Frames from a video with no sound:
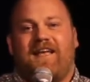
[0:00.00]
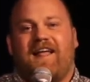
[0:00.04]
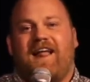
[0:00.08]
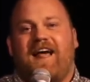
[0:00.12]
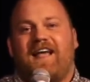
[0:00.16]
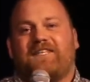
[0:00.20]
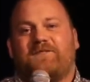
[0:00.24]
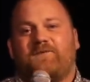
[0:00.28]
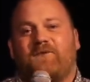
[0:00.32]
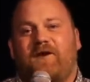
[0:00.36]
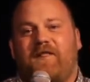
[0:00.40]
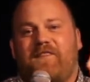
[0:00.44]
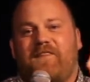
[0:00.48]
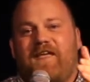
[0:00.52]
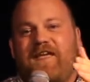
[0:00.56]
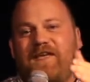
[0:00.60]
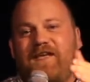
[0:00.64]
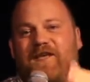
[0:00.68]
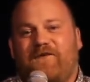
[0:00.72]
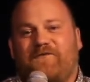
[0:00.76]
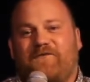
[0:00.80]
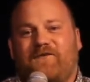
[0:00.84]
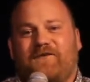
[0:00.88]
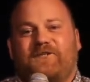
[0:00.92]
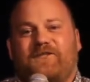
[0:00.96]
I just want to
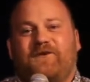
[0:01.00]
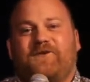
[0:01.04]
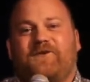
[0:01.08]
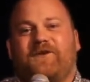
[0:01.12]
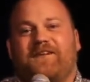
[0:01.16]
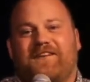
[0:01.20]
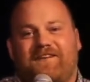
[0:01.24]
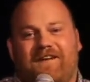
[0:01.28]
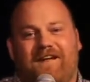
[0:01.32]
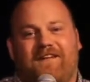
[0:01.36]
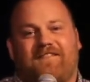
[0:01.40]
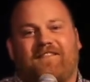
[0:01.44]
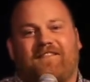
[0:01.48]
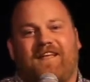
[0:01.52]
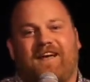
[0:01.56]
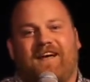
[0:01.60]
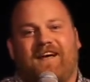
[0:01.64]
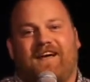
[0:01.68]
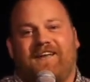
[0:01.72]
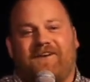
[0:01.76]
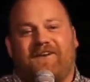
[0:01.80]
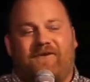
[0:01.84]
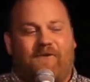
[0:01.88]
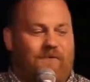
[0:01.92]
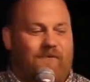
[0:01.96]
thank you for tuning in
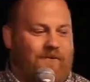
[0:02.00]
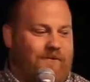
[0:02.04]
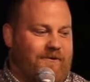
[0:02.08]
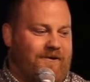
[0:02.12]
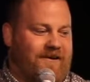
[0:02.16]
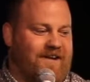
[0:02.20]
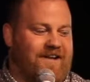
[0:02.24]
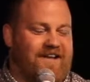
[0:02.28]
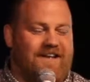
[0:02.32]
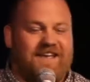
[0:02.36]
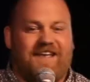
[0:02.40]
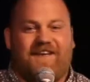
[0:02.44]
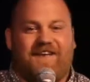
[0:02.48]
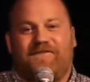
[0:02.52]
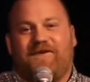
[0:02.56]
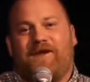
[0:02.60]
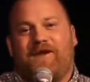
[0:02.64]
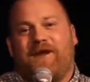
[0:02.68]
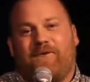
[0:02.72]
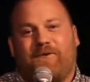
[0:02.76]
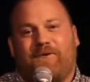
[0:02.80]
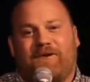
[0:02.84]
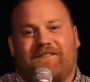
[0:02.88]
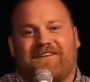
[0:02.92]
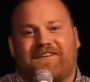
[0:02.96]
online, or if you're
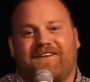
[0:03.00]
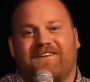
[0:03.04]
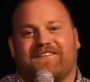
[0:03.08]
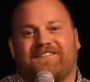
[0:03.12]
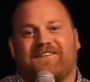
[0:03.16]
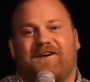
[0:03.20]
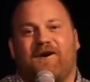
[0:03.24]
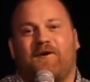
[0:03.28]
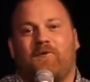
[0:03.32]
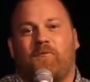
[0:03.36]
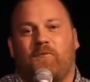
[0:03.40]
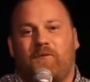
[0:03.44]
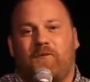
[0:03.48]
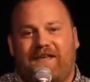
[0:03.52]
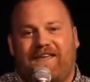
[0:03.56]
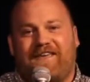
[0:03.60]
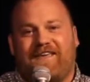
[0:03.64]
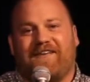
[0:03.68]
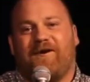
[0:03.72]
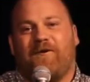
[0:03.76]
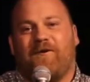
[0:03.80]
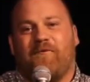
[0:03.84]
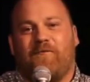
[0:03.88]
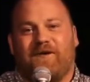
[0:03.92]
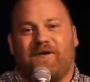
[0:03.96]
here with us on
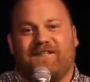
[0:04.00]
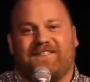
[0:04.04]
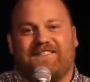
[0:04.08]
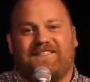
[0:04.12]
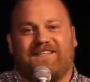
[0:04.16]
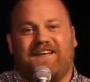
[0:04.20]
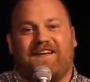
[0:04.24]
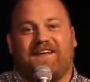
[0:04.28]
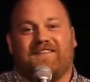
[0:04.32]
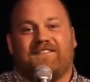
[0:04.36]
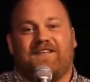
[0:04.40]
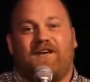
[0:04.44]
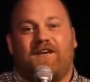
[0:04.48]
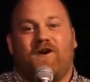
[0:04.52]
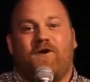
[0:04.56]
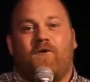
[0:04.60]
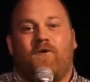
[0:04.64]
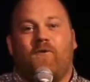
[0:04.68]
weekend on Wednesdays.